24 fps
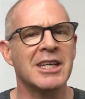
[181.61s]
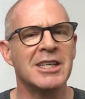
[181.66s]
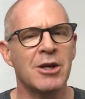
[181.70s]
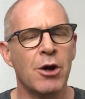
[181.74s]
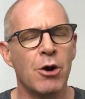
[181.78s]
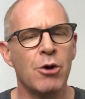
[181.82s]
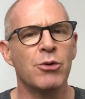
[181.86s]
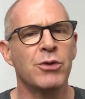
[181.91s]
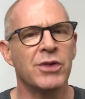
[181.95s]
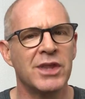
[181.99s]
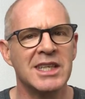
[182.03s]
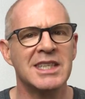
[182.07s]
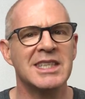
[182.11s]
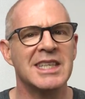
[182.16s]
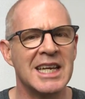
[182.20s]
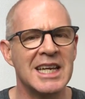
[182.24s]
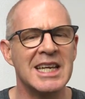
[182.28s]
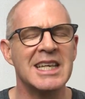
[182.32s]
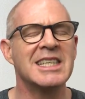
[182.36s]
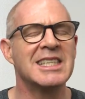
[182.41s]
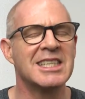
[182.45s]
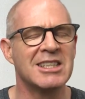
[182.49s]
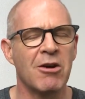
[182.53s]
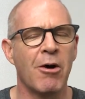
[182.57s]
know this
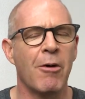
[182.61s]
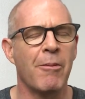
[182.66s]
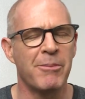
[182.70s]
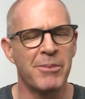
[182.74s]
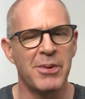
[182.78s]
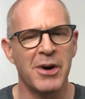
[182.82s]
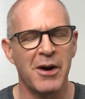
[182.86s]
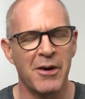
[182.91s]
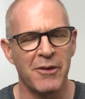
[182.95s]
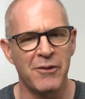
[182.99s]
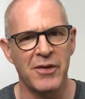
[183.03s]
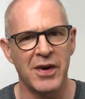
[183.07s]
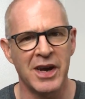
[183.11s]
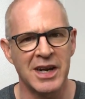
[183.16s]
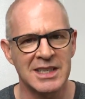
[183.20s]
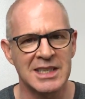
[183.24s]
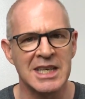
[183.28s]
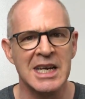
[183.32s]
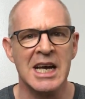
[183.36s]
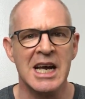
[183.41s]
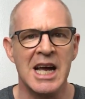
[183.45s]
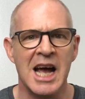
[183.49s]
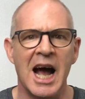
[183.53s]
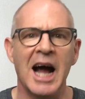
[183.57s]
is not perfect,
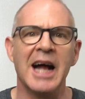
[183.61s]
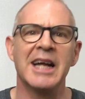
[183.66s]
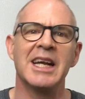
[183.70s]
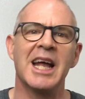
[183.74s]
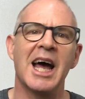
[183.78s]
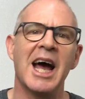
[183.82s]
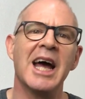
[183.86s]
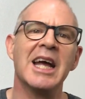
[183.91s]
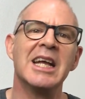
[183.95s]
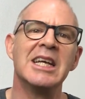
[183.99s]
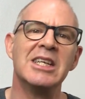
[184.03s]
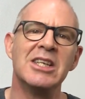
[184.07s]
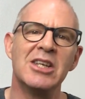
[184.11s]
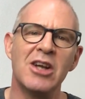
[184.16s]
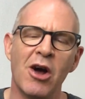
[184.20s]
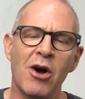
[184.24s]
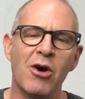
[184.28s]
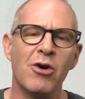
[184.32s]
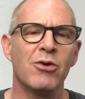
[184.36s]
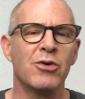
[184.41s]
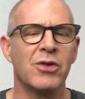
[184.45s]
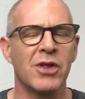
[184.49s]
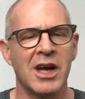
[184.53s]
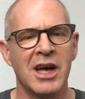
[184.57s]
and I
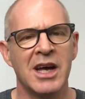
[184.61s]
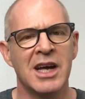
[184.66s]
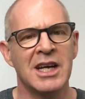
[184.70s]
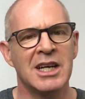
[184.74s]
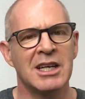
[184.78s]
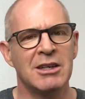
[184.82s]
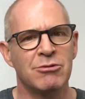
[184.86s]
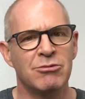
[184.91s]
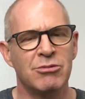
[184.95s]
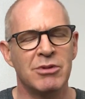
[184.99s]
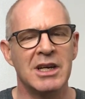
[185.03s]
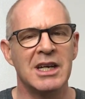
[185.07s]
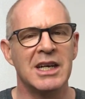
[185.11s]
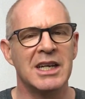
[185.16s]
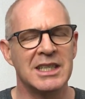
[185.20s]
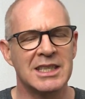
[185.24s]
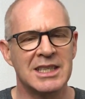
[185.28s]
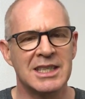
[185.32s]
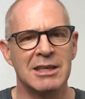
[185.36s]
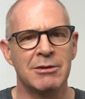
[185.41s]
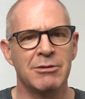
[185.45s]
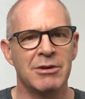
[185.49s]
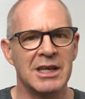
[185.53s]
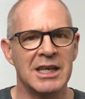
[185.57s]
know that really
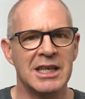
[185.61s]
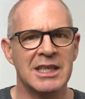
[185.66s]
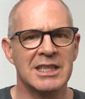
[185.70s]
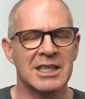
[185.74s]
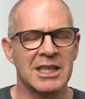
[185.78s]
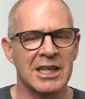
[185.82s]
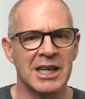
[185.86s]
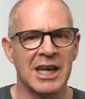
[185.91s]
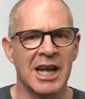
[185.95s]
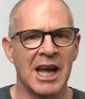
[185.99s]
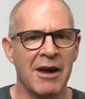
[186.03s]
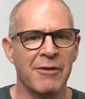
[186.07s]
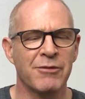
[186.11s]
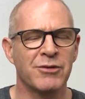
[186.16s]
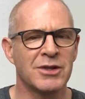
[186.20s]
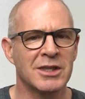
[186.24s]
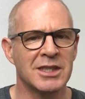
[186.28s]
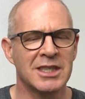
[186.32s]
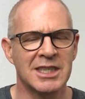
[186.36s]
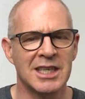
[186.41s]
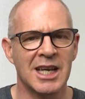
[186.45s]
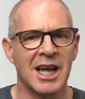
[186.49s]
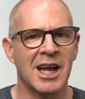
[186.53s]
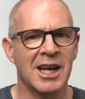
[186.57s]
Siri is going to have to
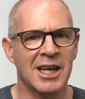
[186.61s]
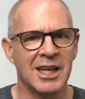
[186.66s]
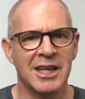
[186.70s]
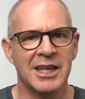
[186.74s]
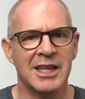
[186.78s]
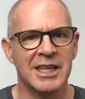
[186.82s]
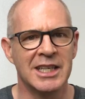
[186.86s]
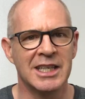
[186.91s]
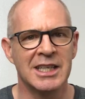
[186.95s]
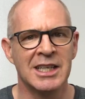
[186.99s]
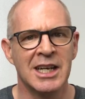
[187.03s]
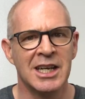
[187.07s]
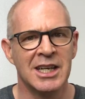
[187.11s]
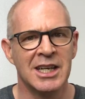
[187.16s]
start learning